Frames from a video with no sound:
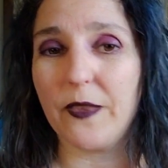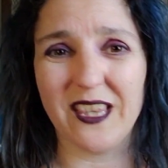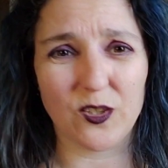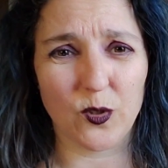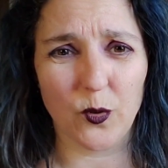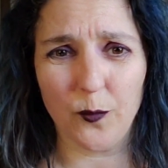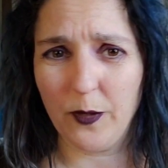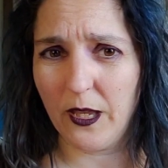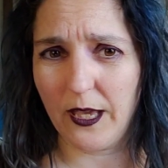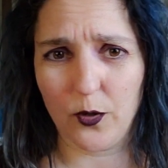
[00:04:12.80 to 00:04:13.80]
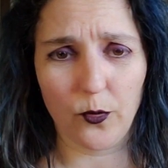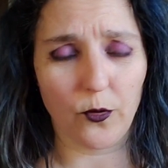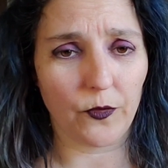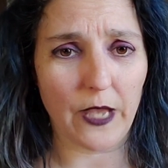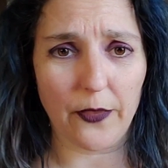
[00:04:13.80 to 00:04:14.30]
Zoom and
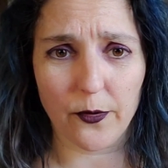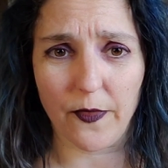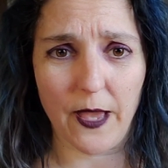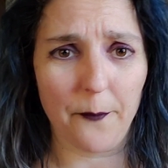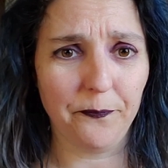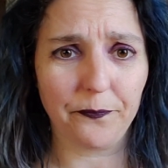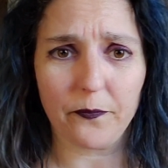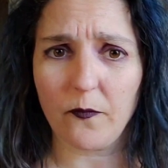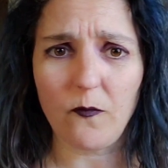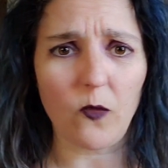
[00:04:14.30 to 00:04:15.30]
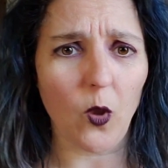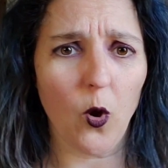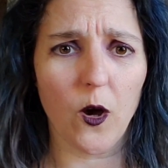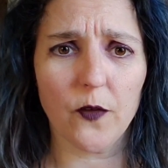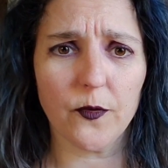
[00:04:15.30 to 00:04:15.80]
Google, neither of them
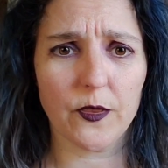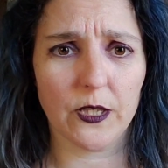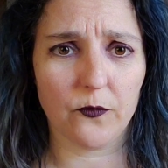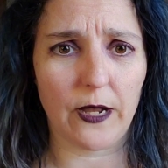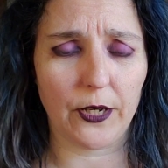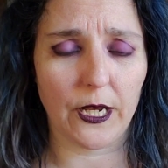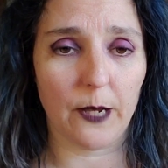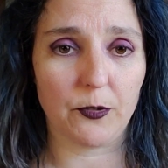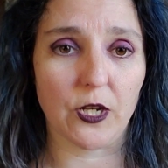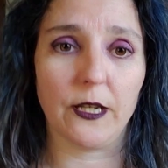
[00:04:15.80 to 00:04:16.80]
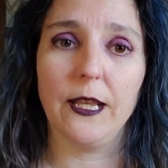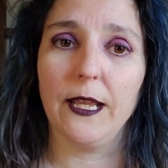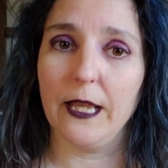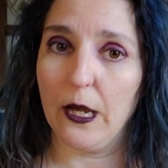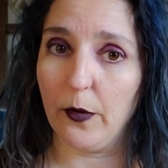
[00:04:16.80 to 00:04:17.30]
offer this routing option.
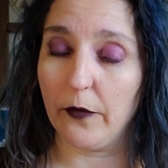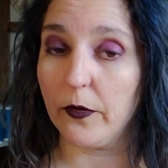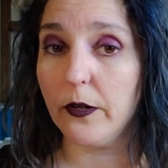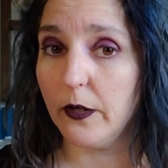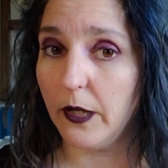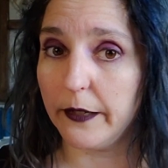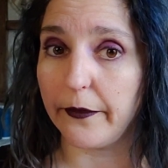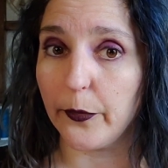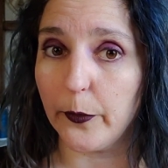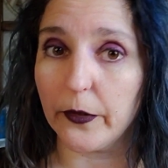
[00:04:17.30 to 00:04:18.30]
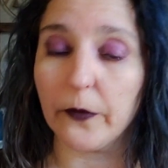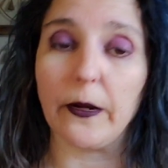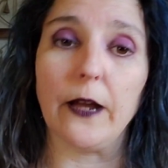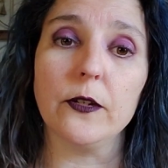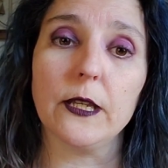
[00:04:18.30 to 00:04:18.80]
However, another
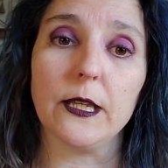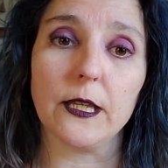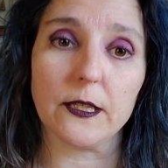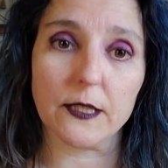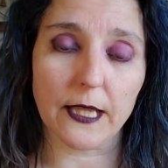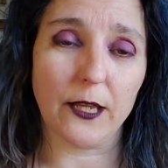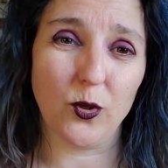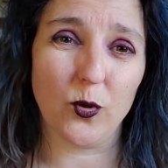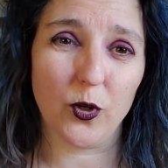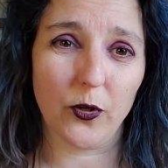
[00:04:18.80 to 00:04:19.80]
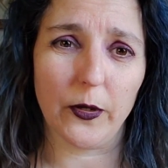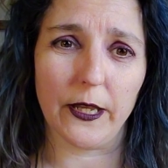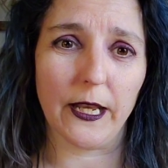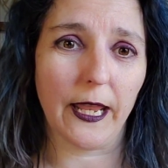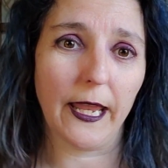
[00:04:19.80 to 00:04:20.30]
workaround is that you could
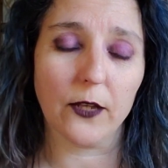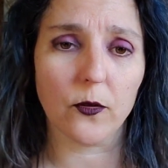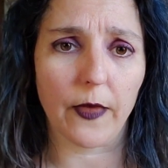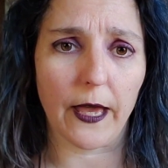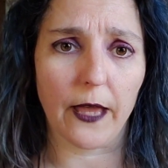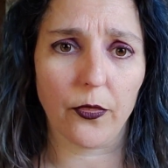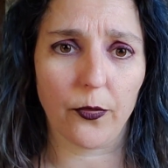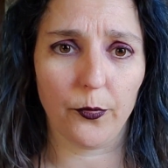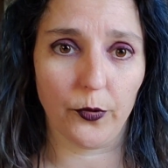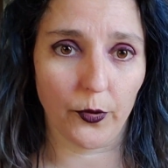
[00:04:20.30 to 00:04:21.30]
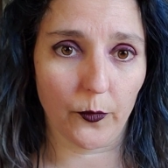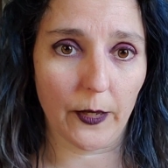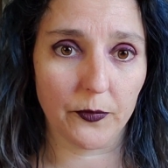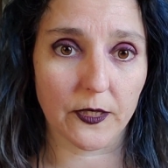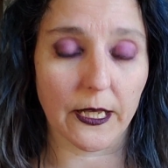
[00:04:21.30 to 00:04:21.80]
handle that through your
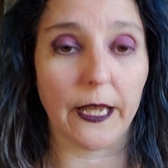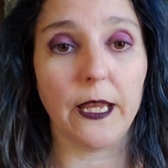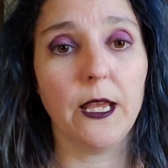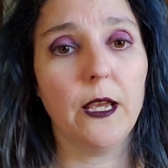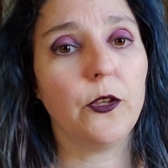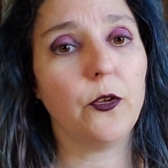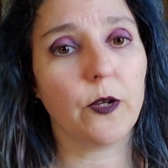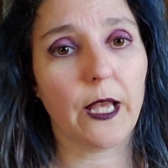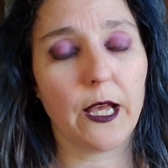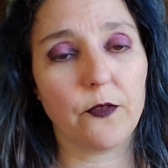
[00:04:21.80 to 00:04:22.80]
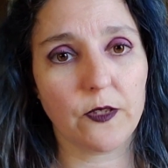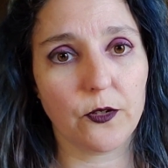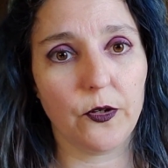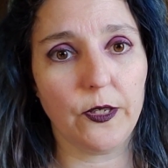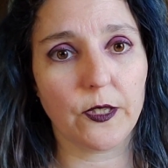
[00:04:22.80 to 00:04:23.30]
website. You could have a
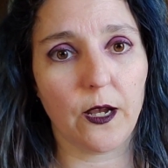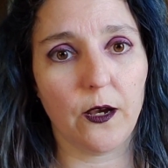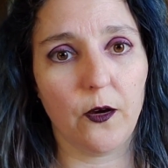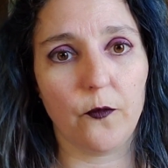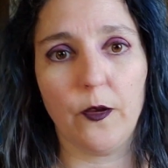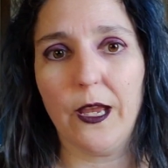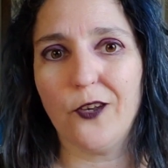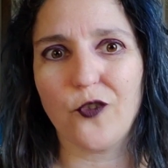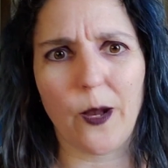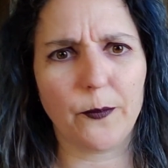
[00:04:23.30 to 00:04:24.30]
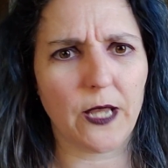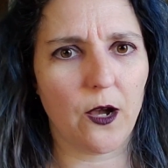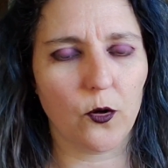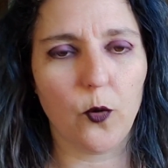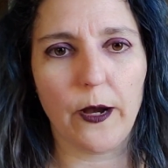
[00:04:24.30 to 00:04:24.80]
series of
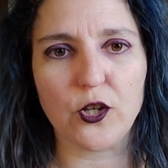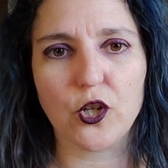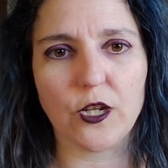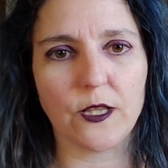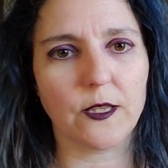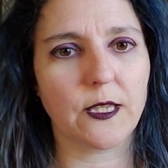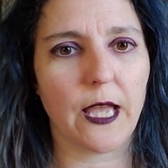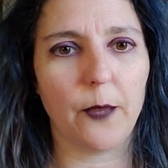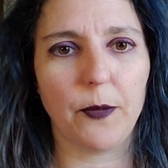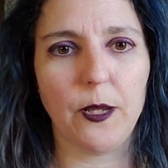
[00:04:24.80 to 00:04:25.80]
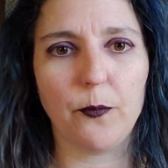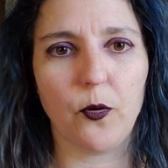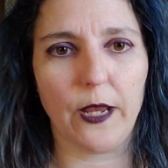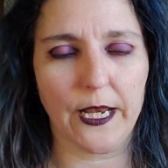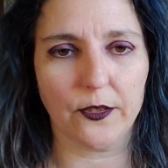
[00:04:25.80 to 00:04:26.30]
drop-down questions that people
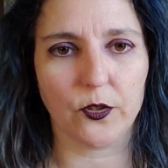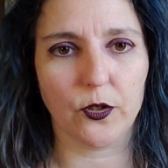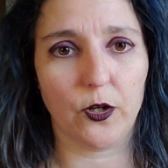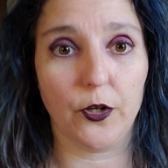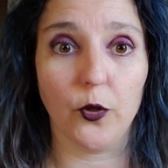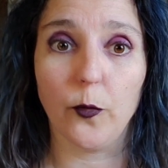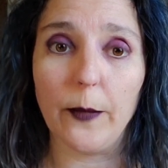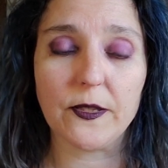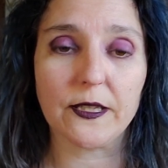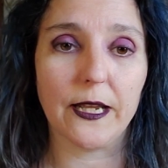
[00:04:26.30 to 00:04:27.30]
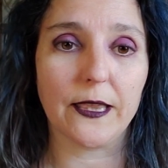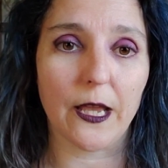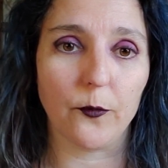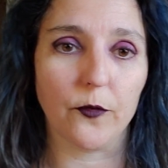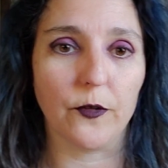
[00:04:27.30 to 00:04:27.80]
answer on your website
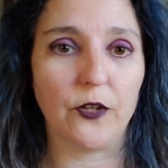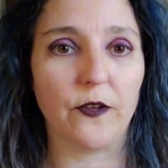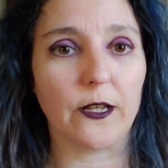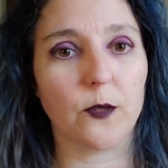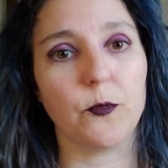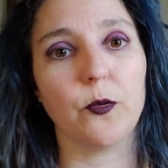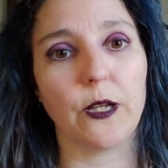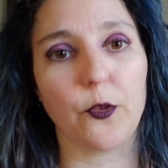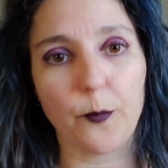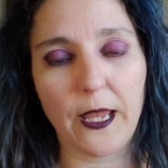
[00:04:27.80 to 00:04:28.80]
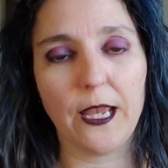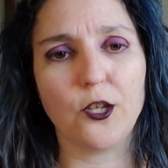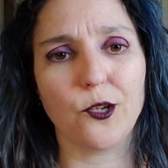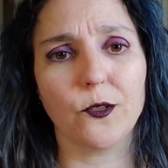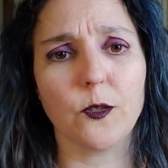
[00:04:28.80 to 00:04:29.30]
that would redirect them to another page
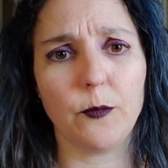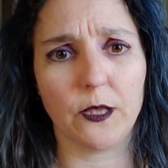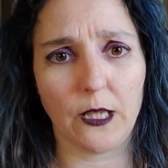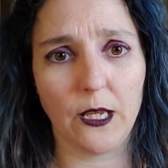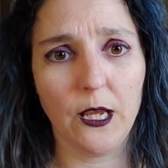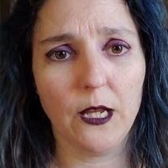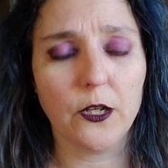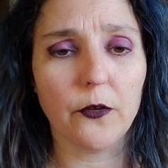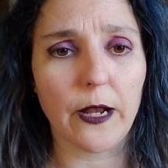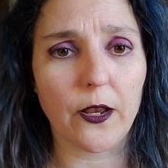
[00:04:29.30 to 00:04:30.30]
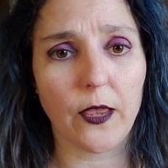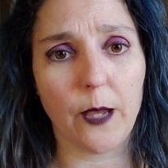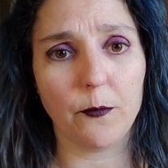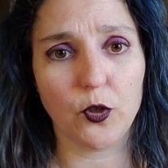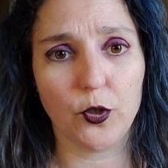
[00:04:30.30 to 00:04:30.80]
and ultimately direct
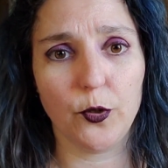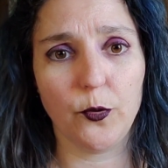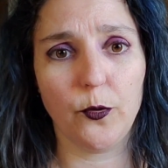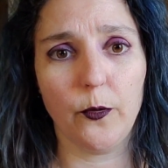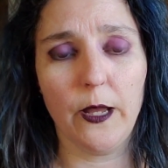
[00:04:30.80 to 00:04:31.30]
them to